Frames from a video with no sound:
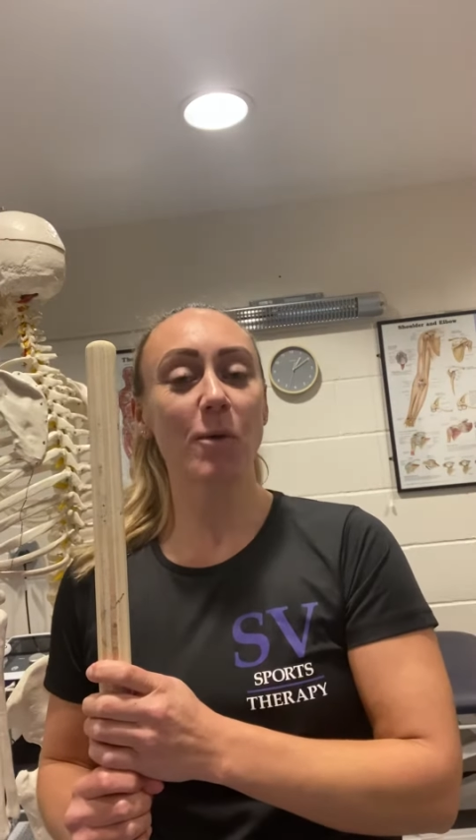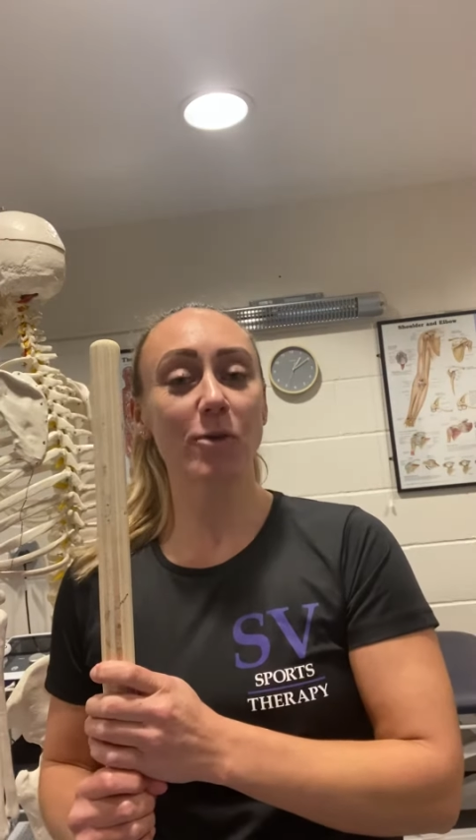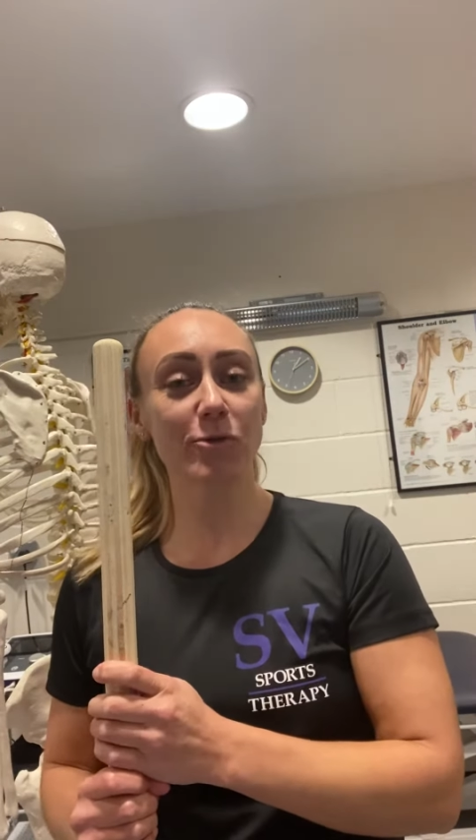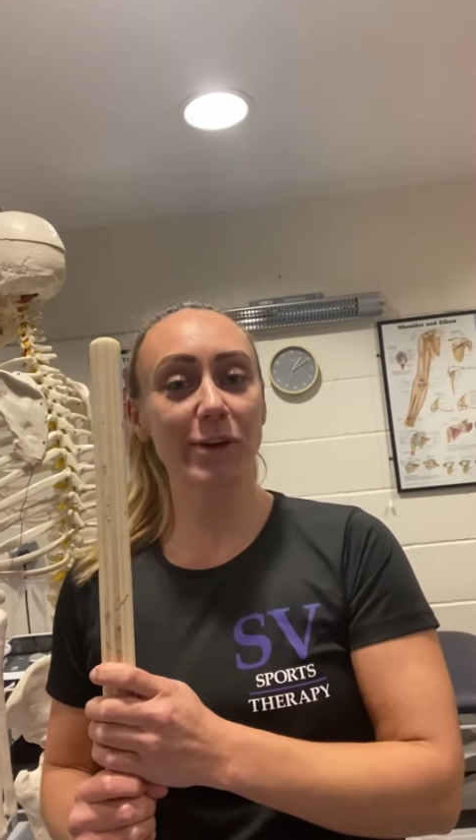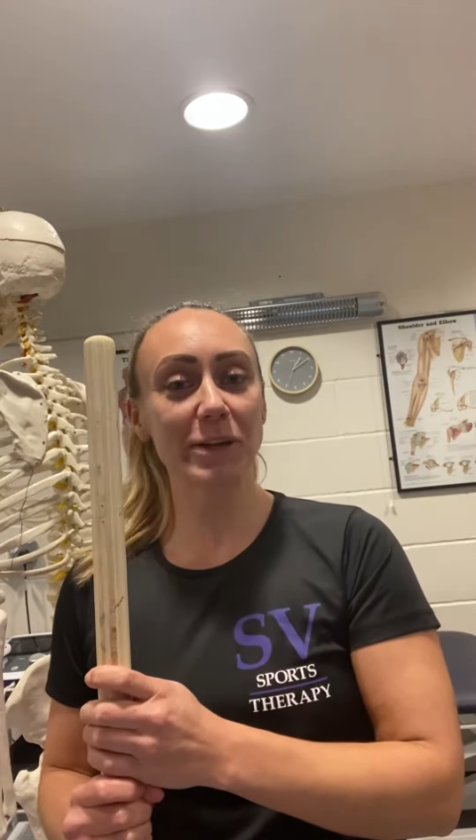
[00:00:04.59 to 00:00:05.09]
I
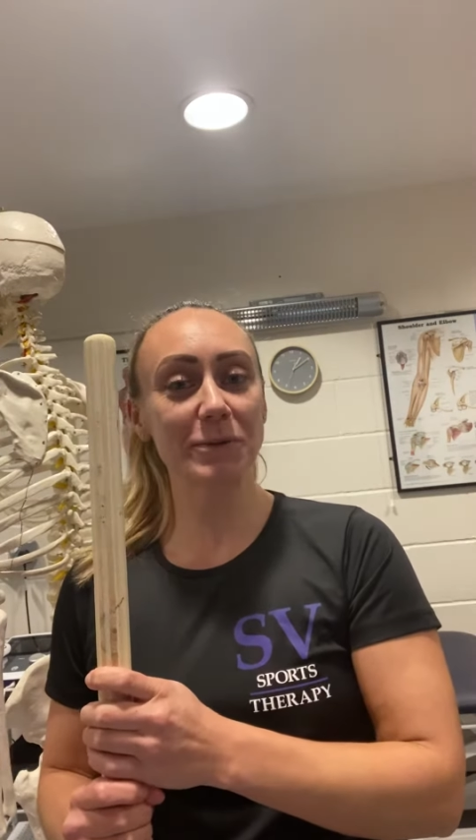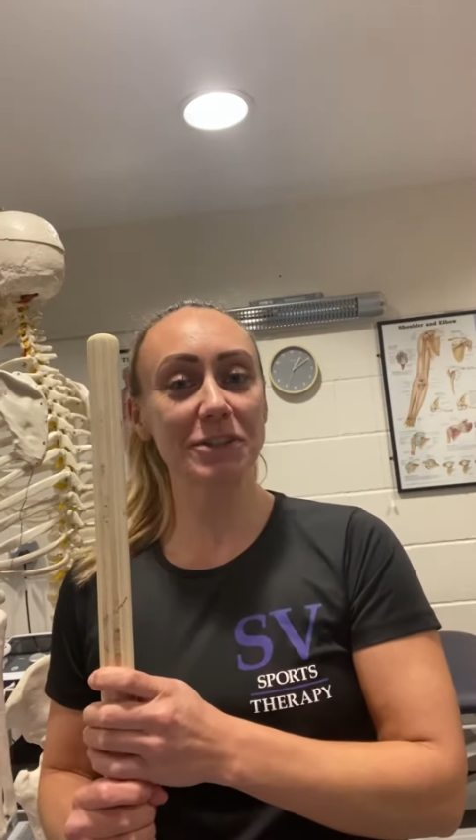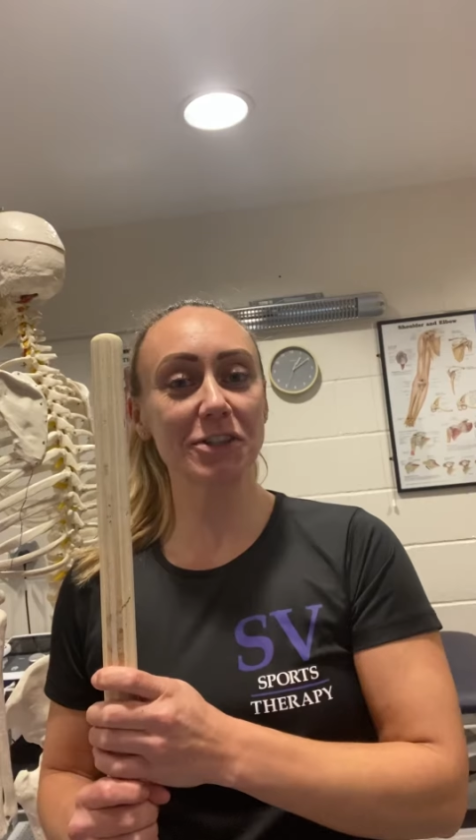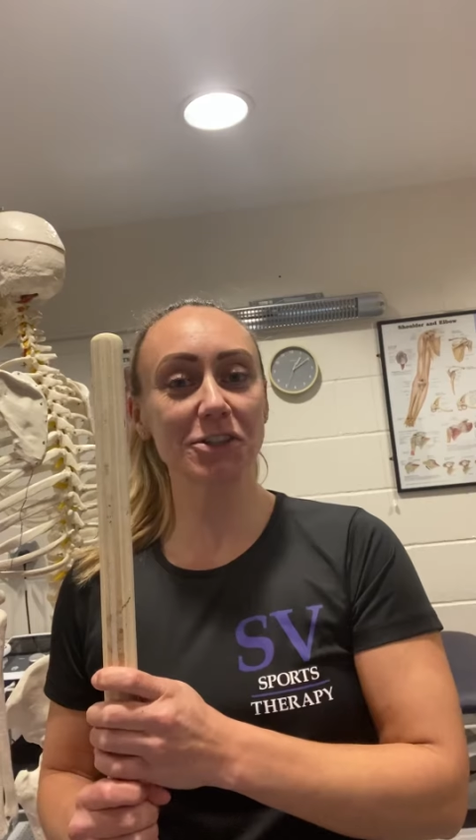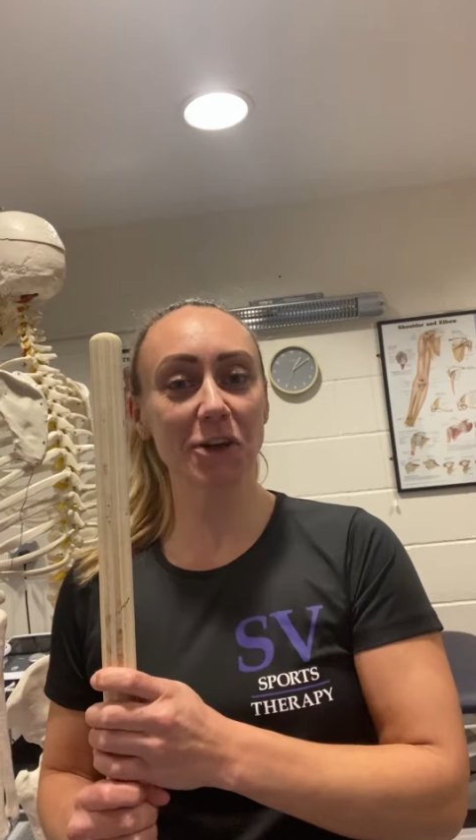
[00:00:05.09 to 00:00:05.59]
really
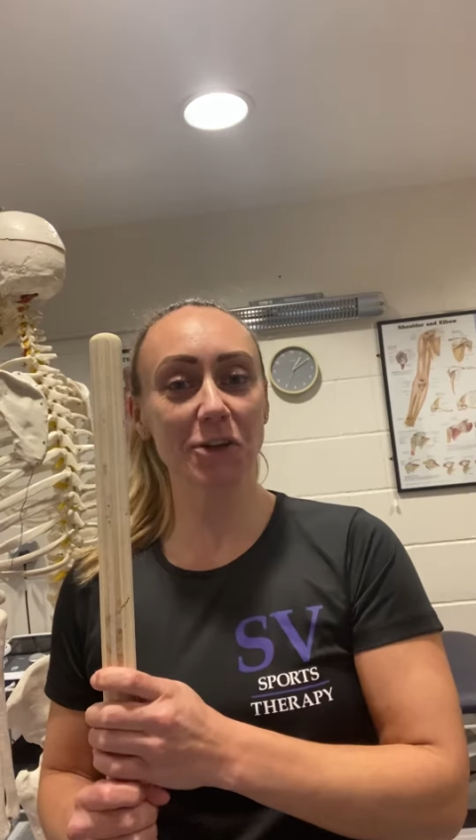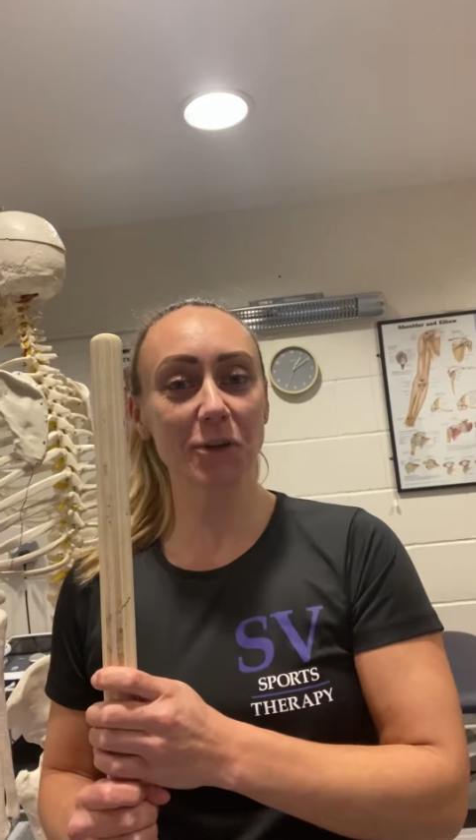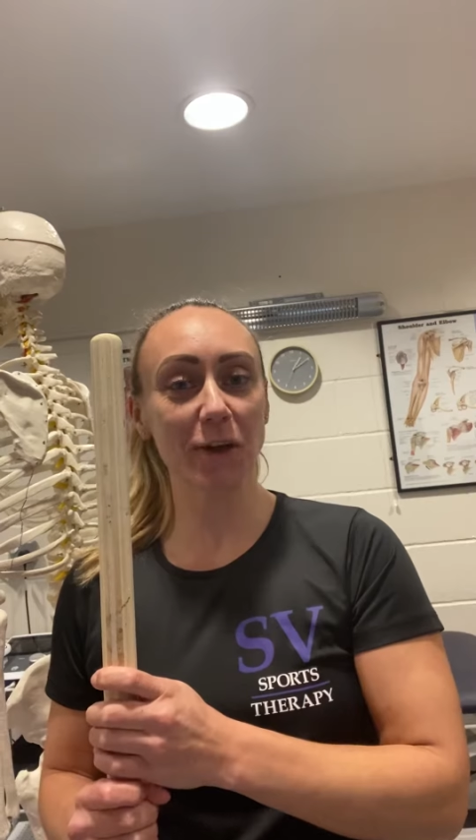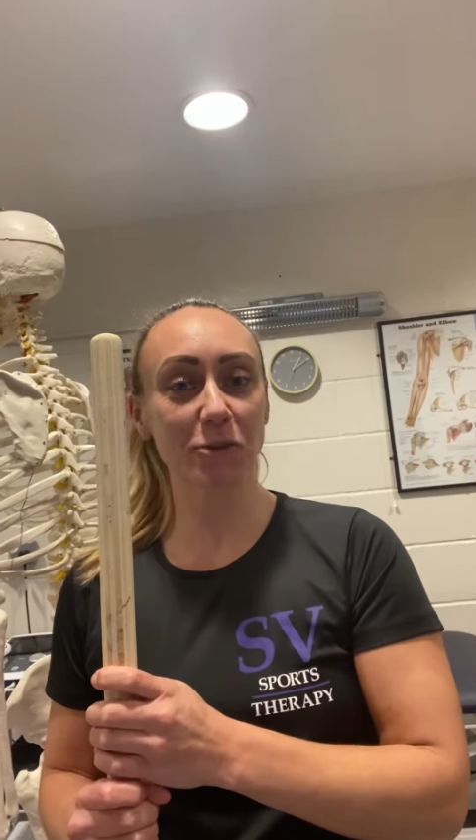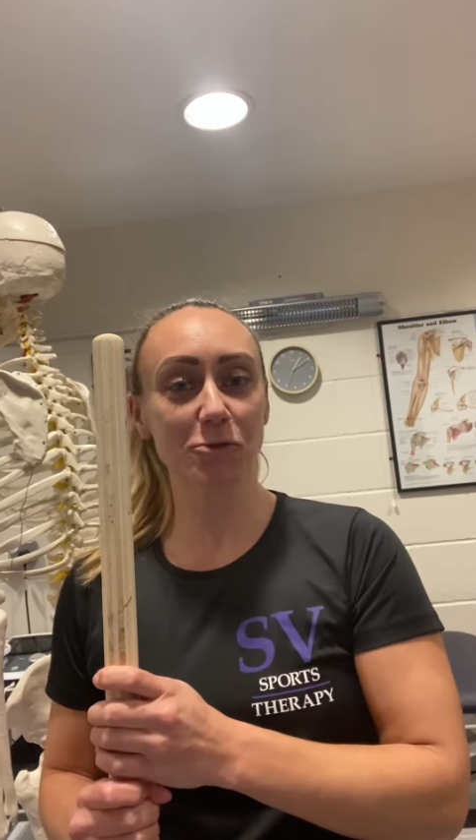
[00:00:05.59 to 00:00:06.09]
wanted to show
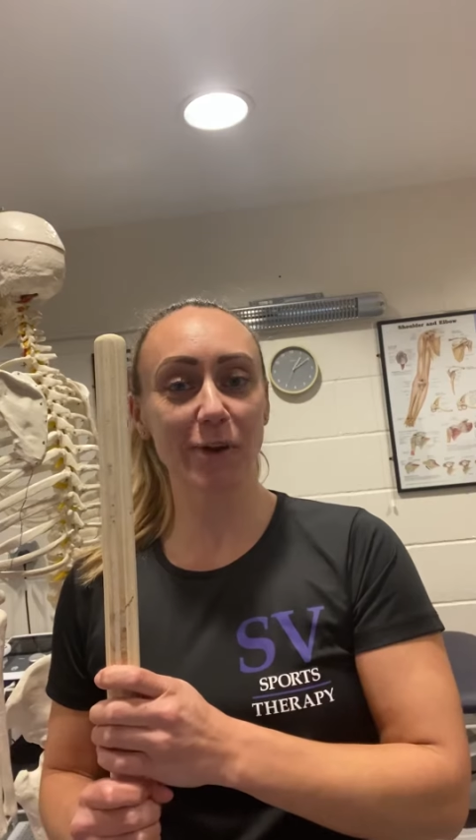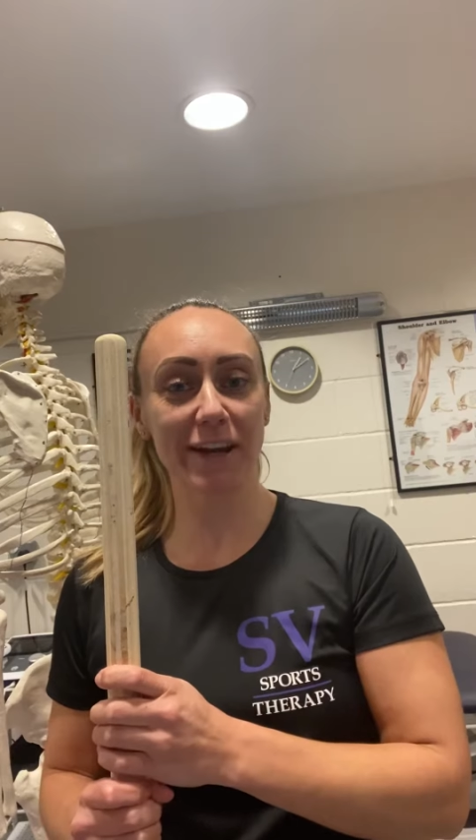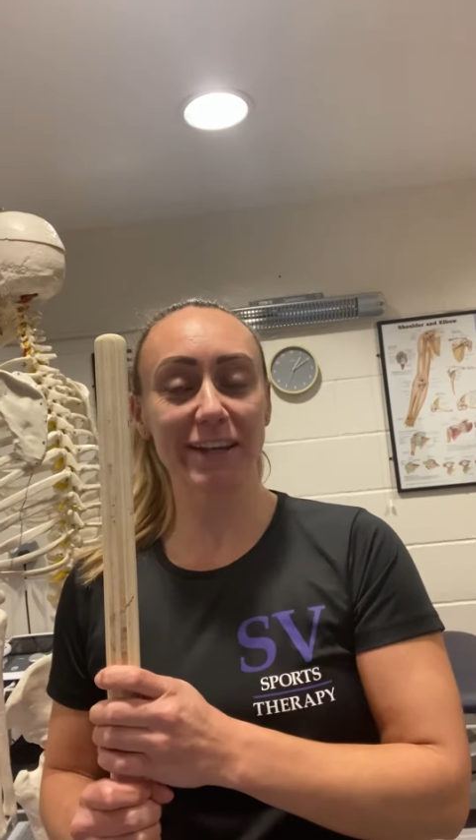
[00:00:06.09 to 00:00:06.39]
you a great